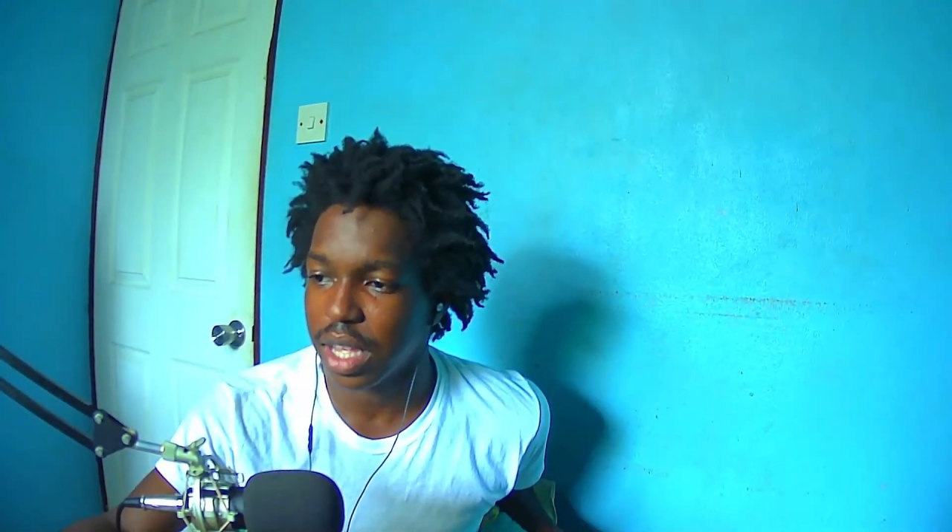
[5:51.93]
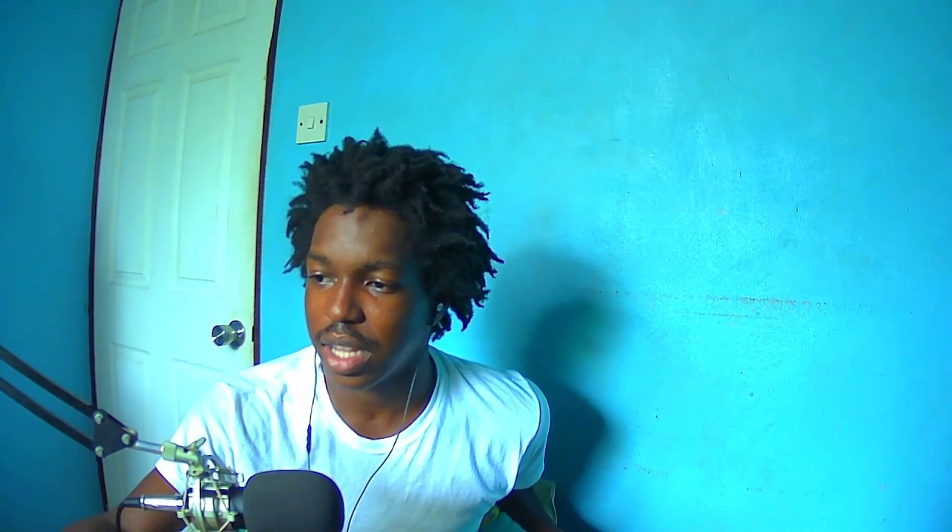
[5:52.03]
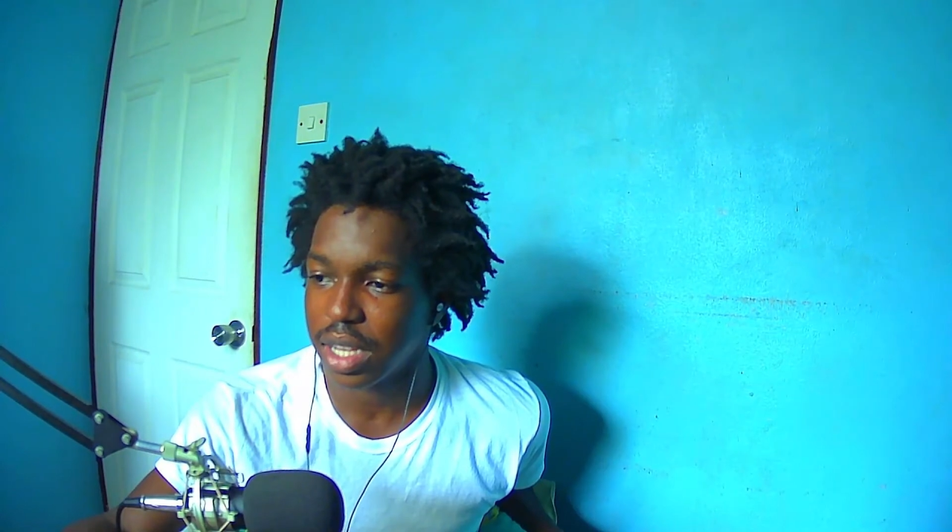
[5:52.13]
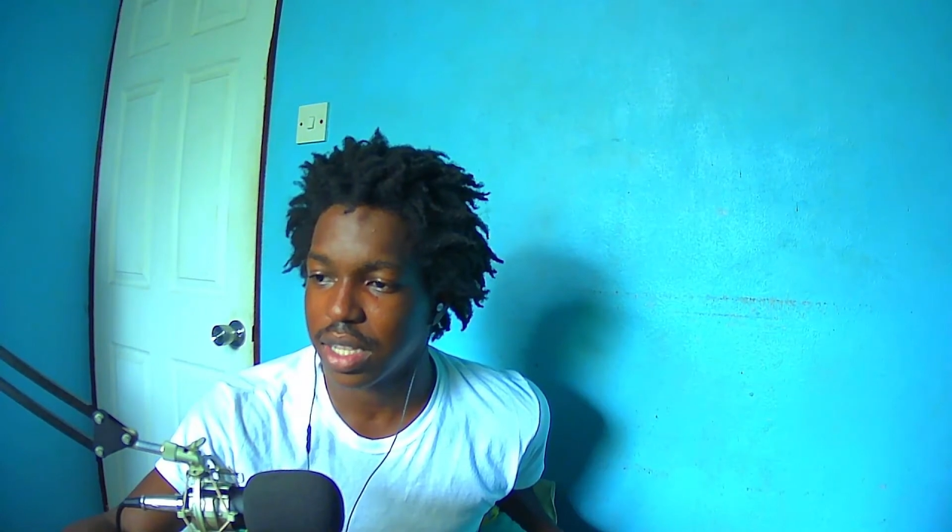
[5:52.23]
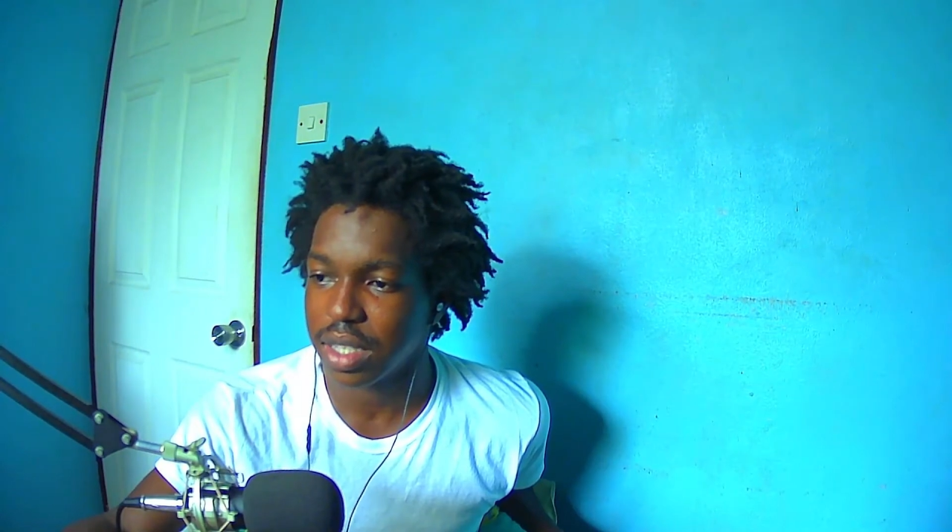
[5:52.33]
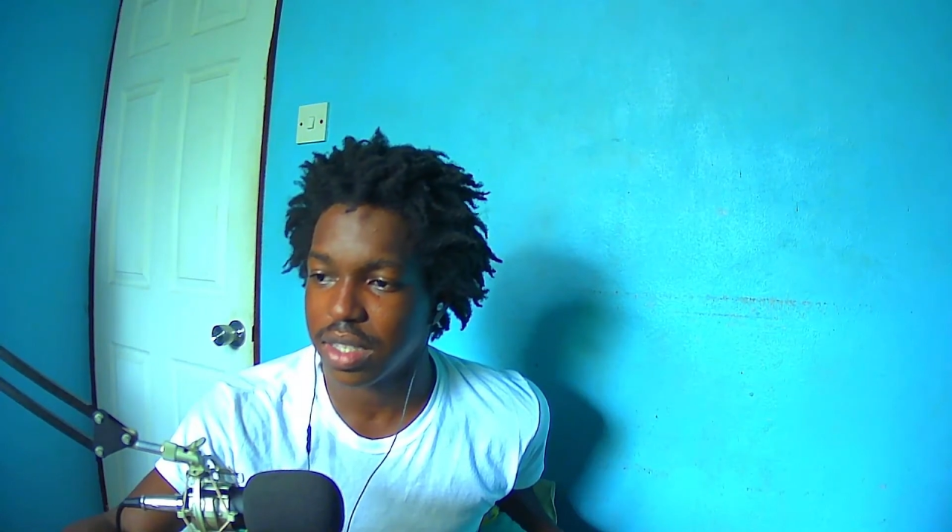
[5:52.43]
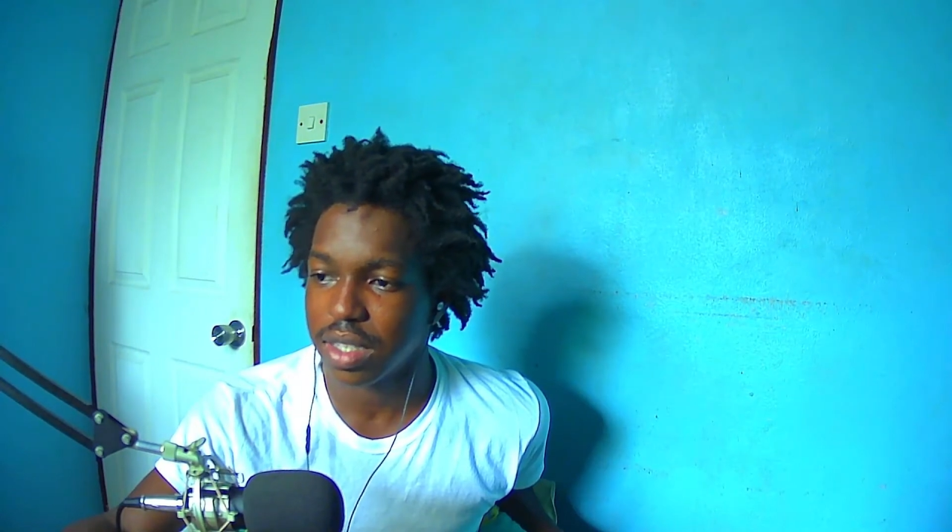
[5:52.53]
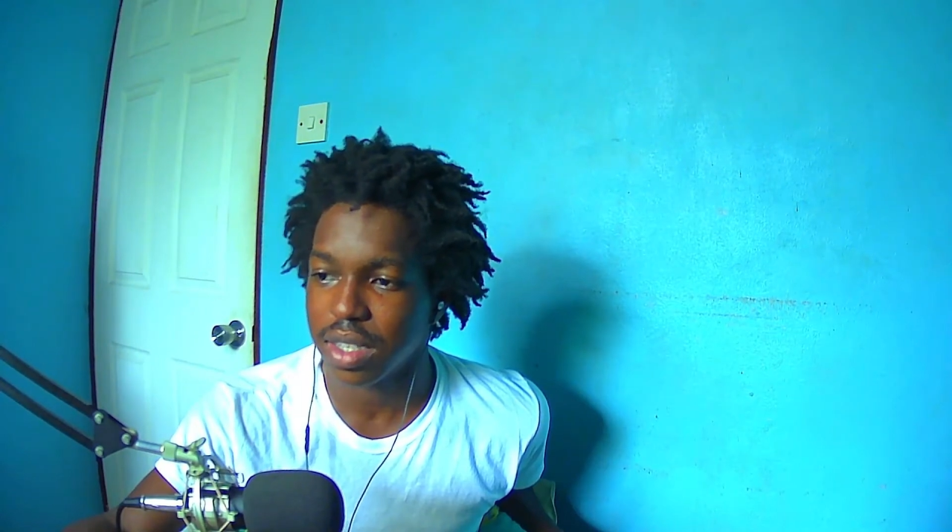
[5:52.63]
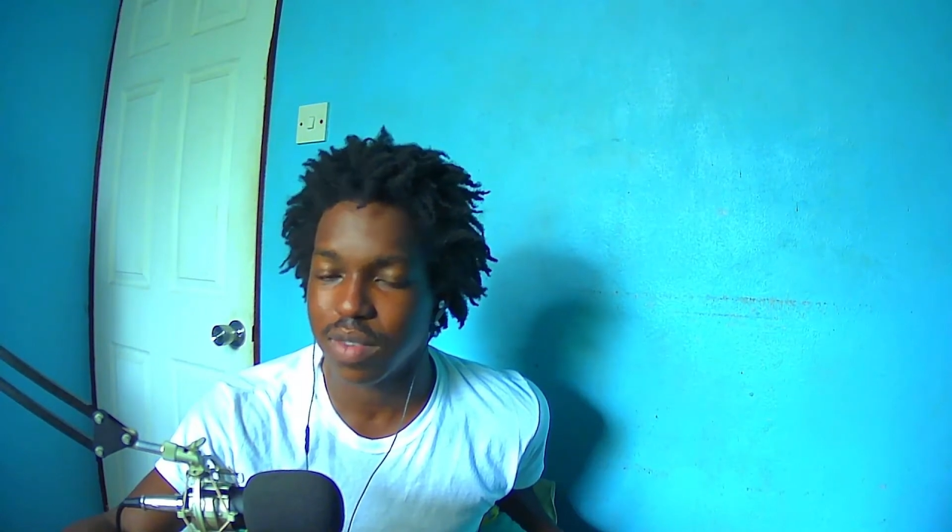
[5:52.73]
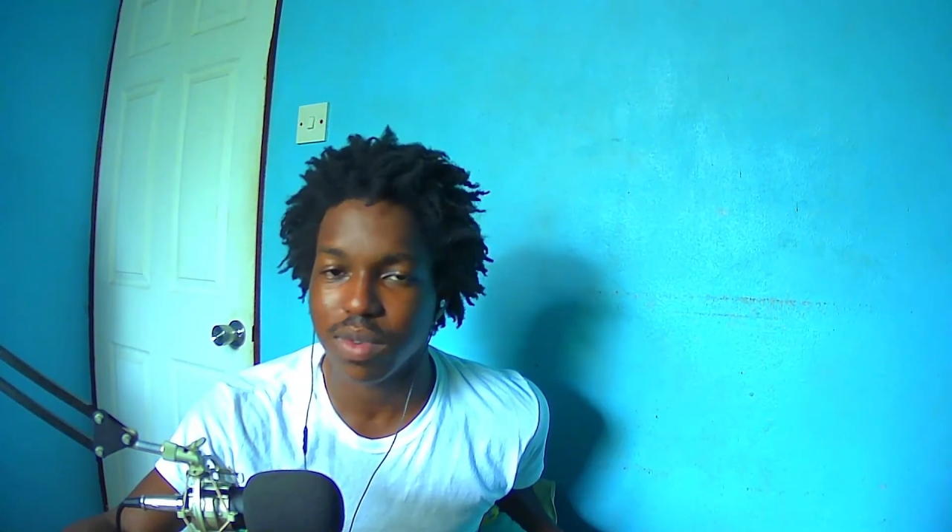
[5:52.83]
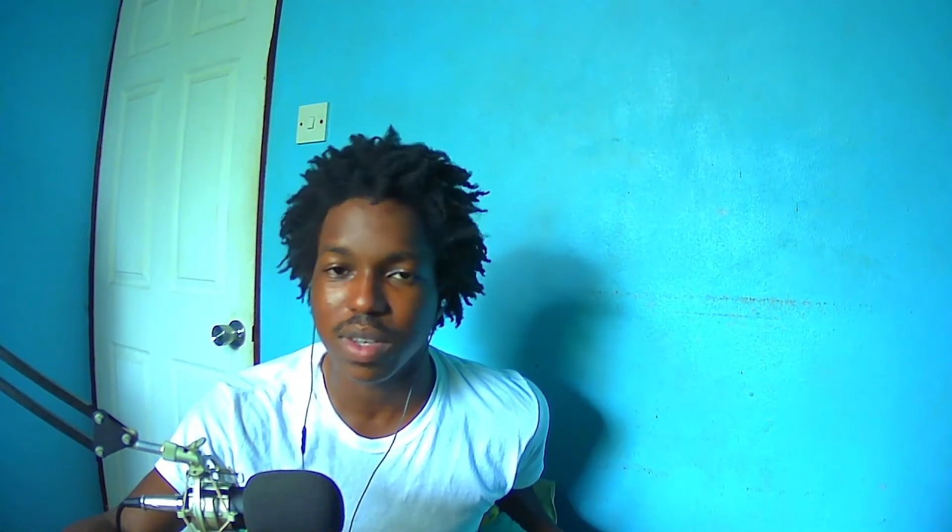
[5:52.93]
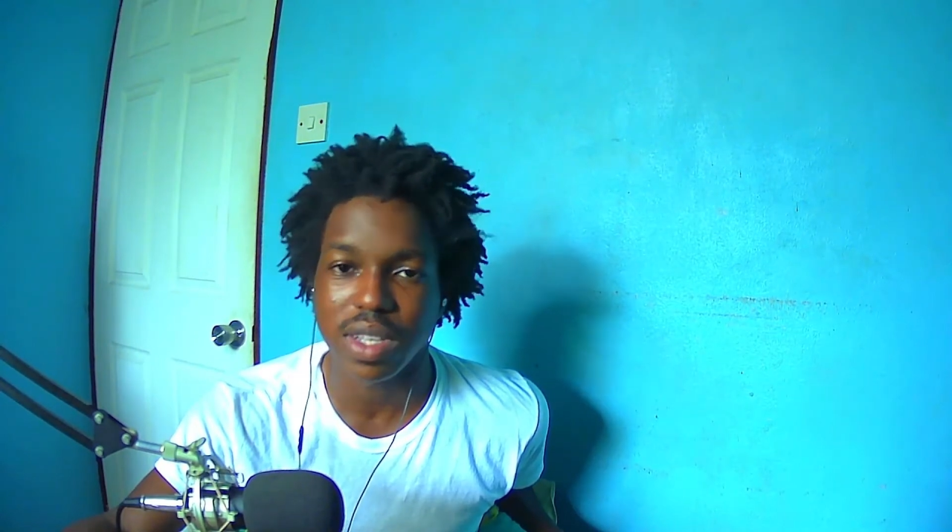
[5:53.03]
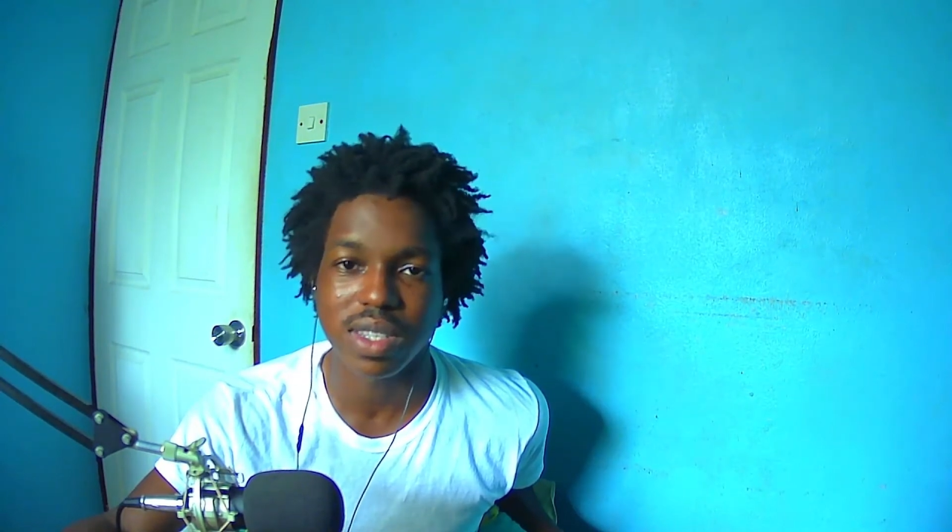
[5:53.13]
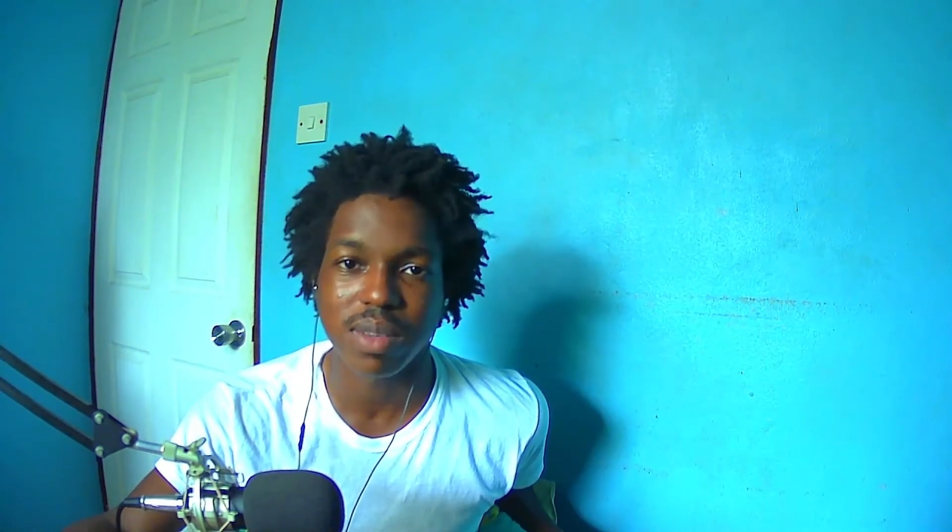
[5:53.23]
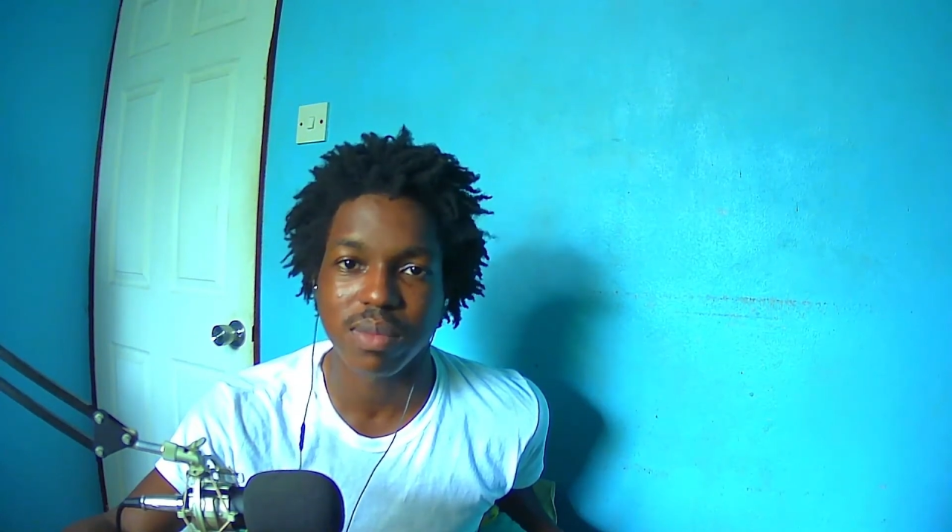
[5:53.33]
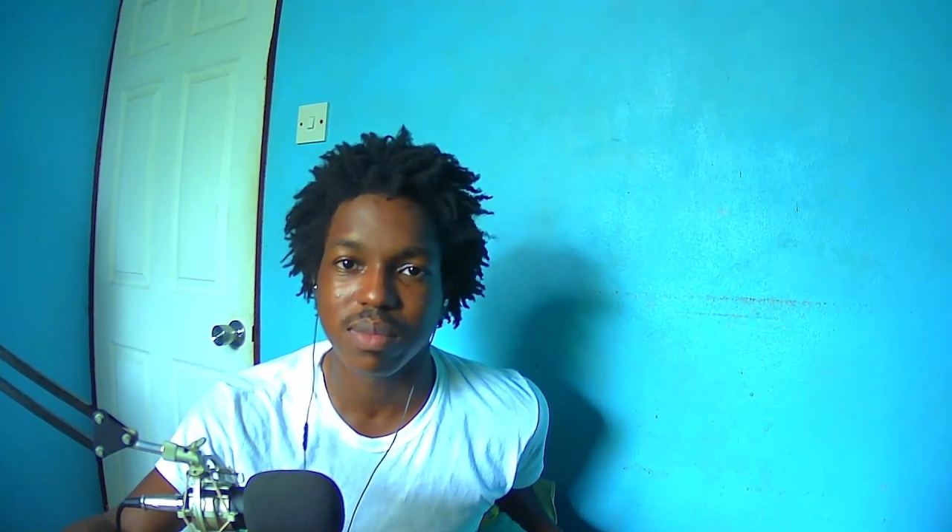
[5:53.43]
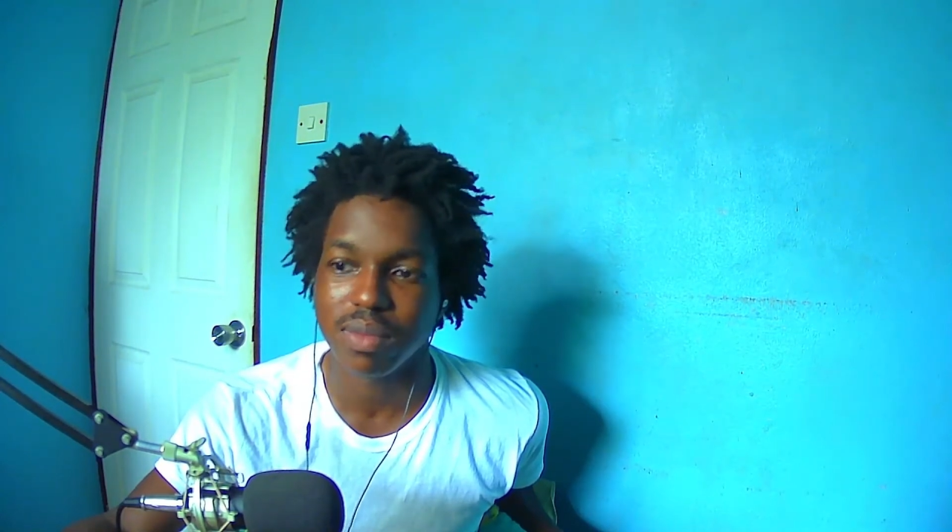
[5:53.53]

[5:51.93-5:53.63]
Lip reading: aliens and release them,